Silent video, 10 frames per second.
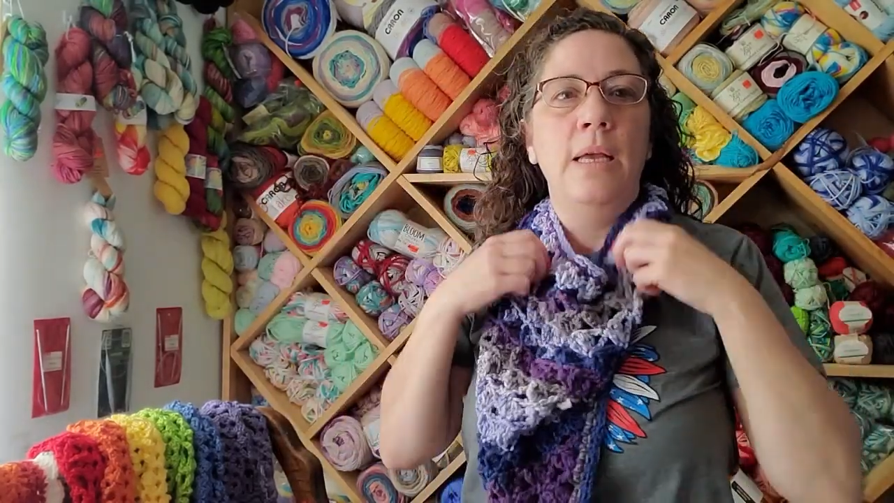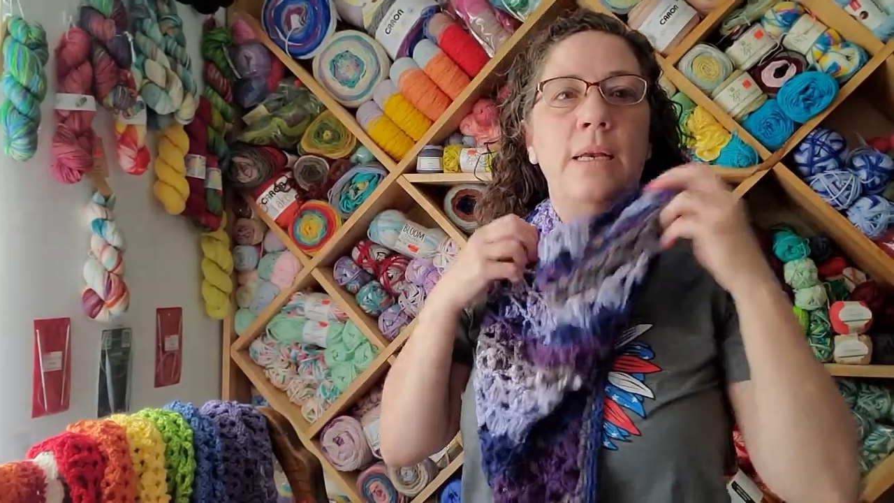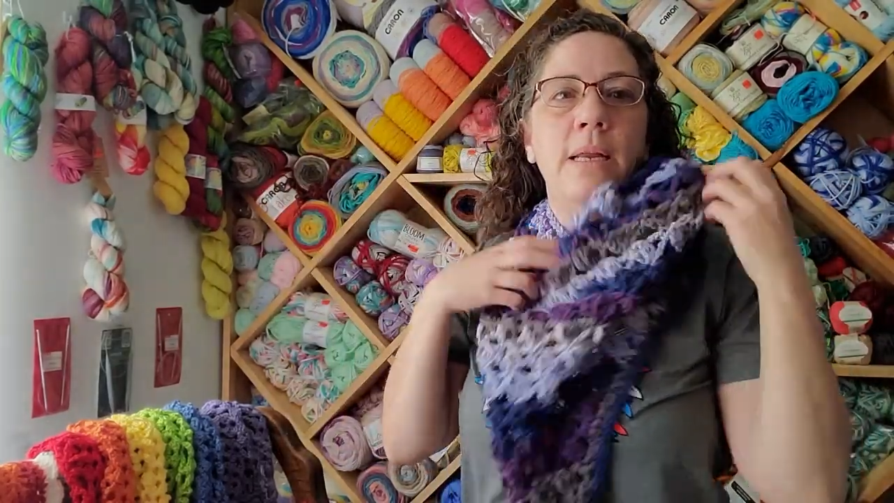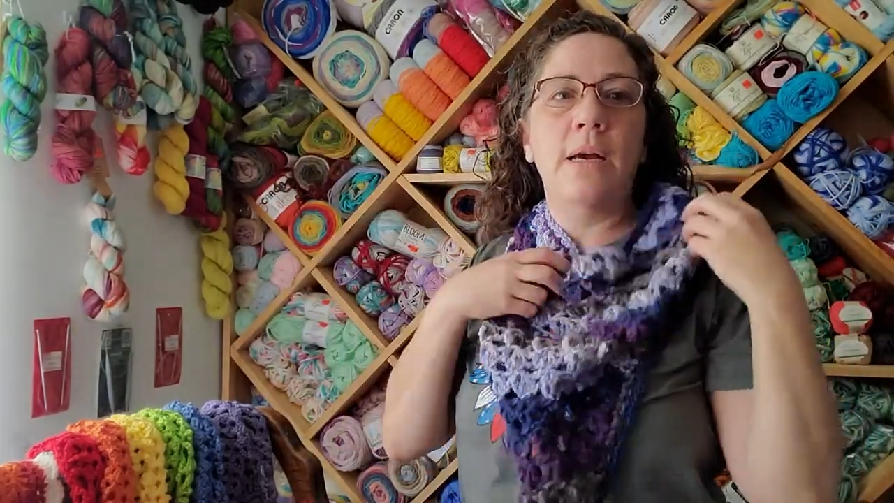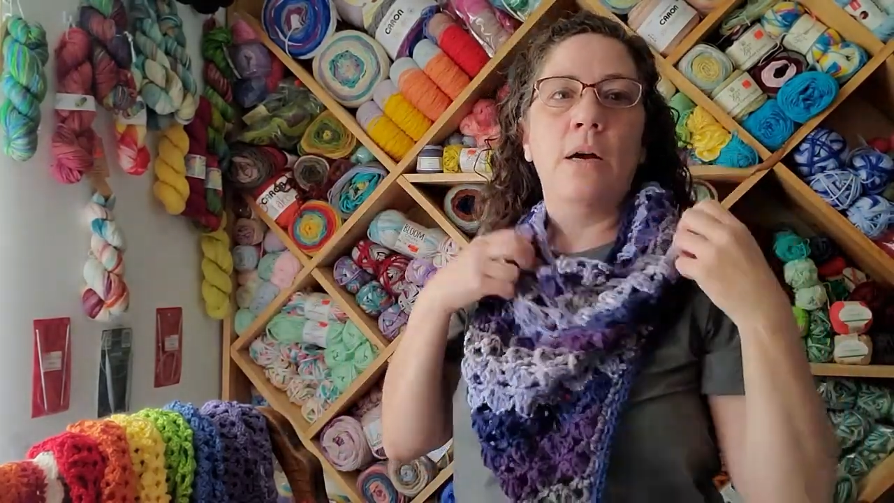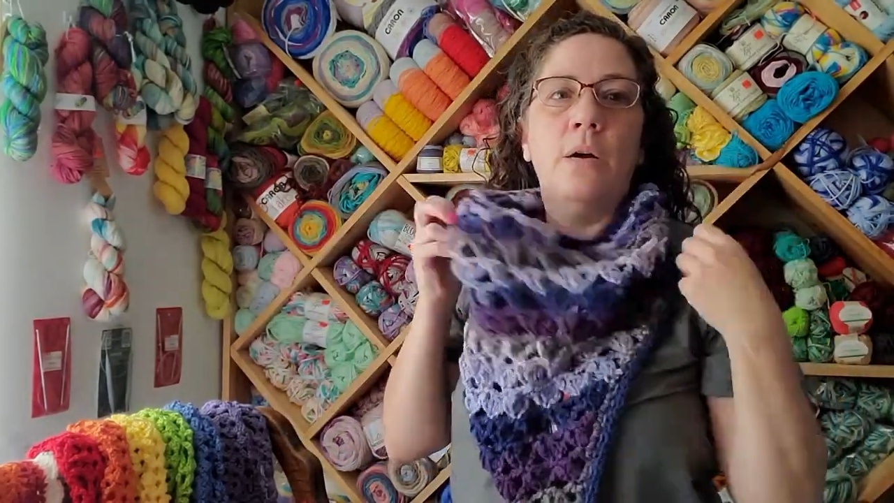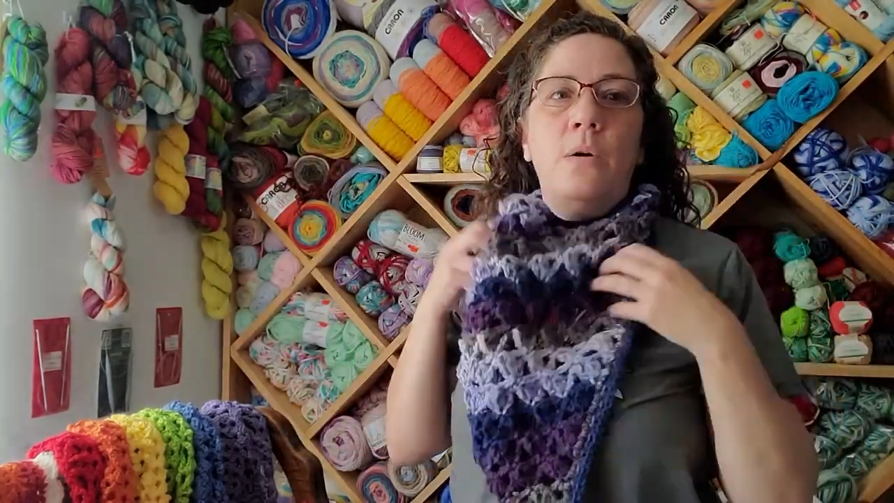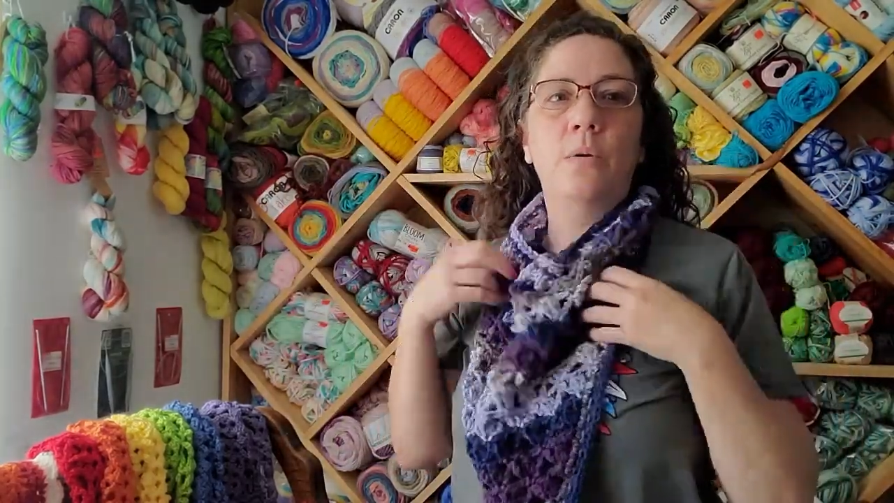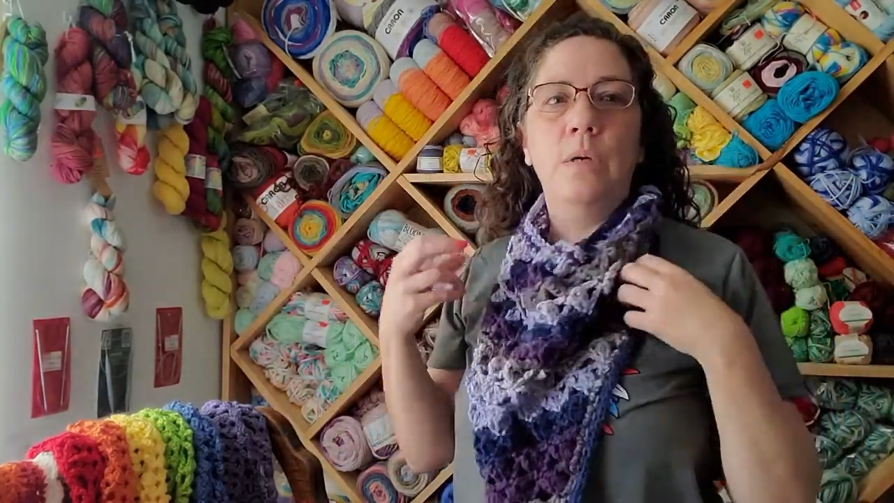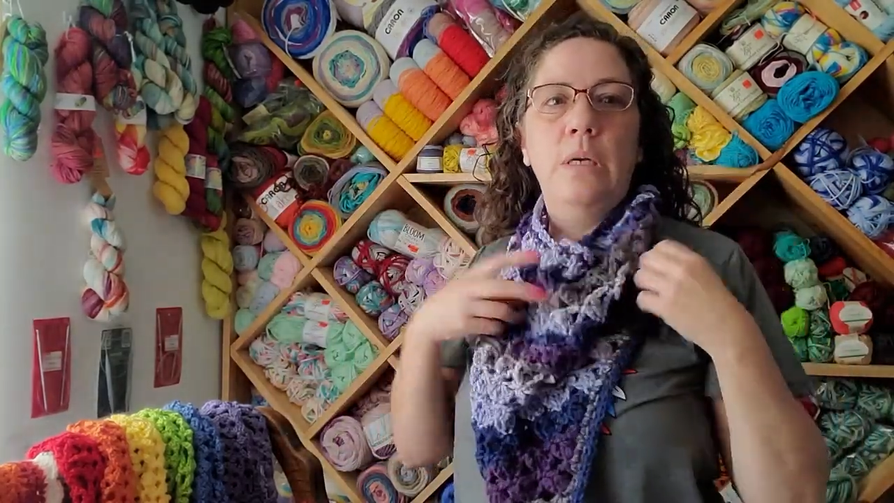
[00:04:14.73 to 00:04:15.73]

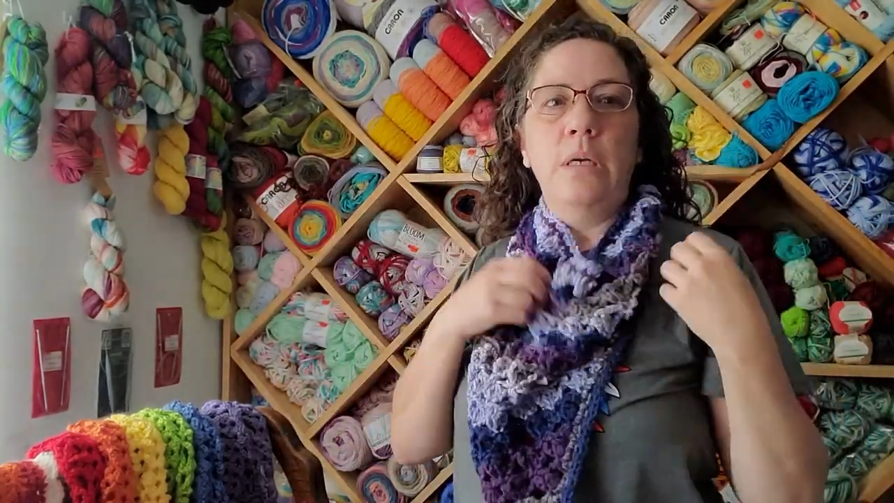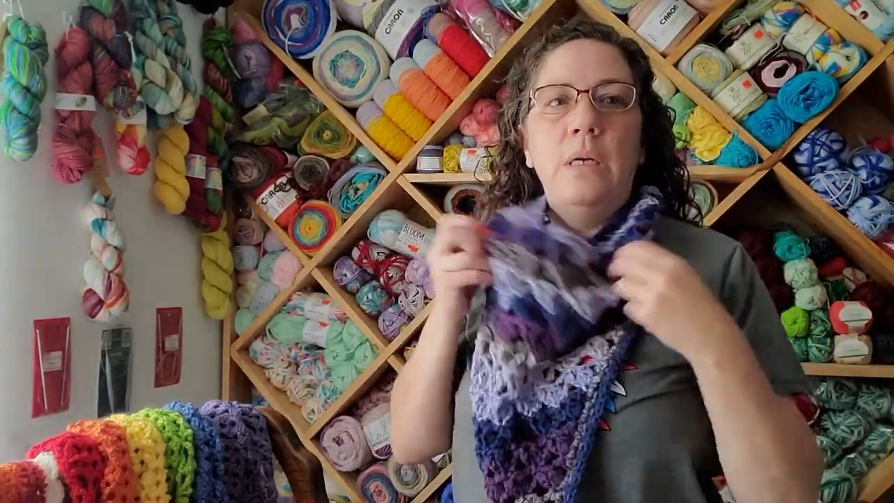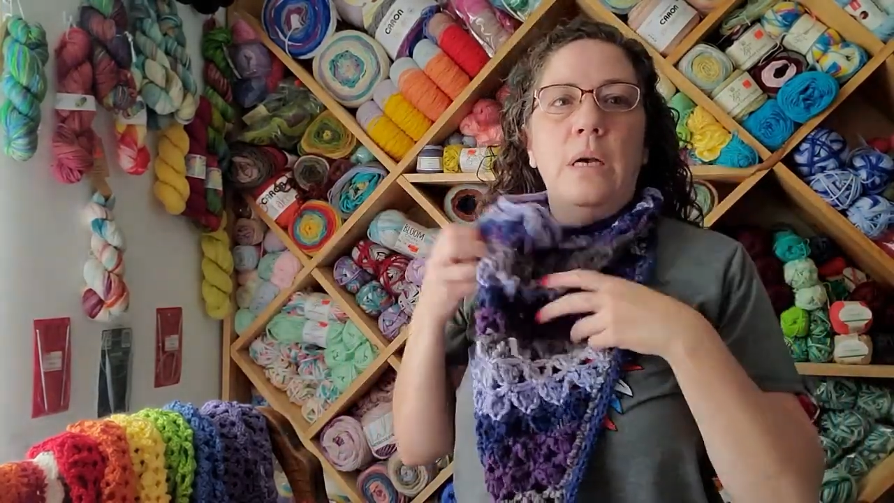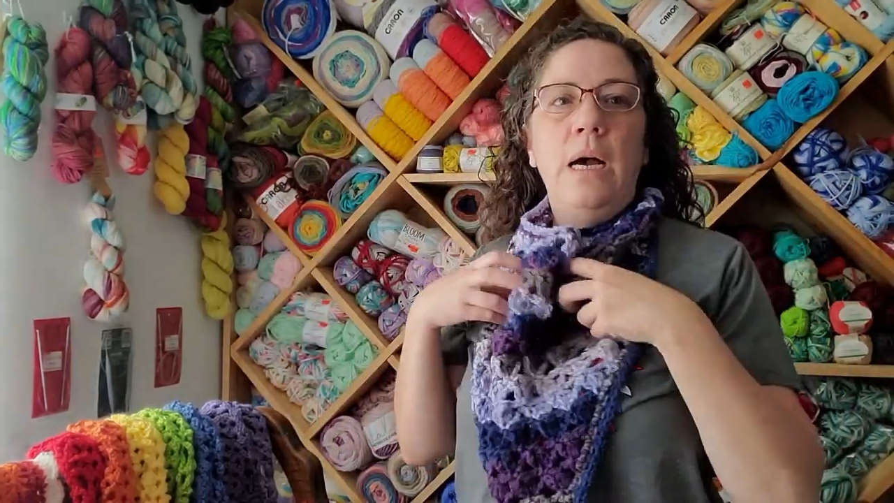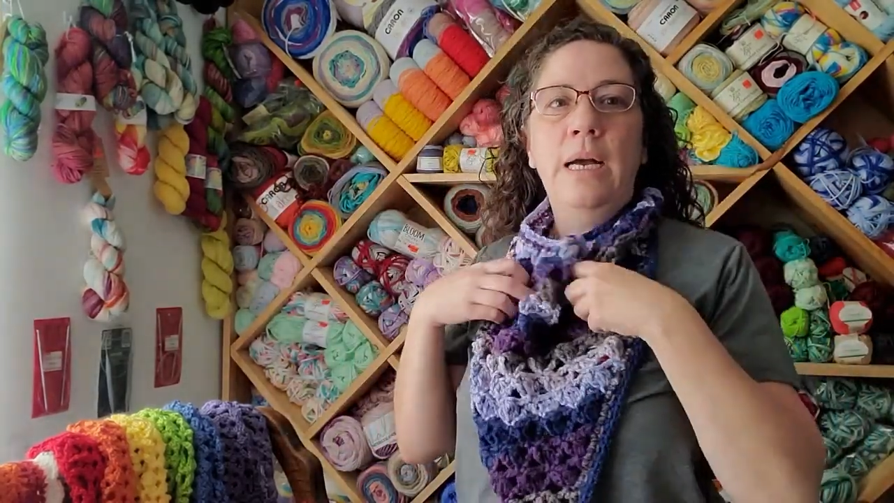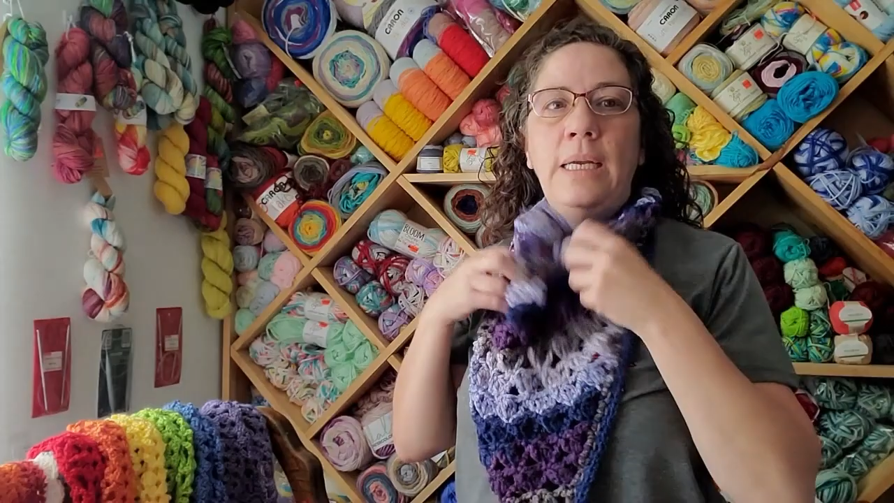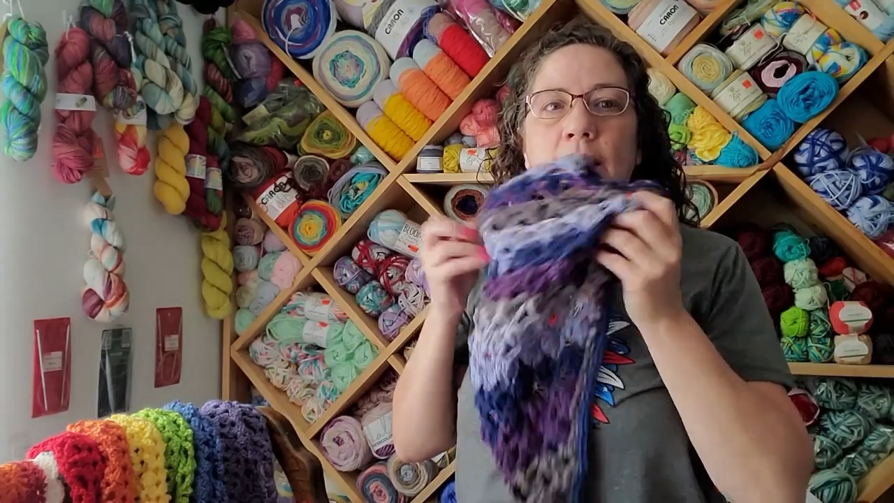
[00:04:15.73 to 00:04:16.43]
Now, I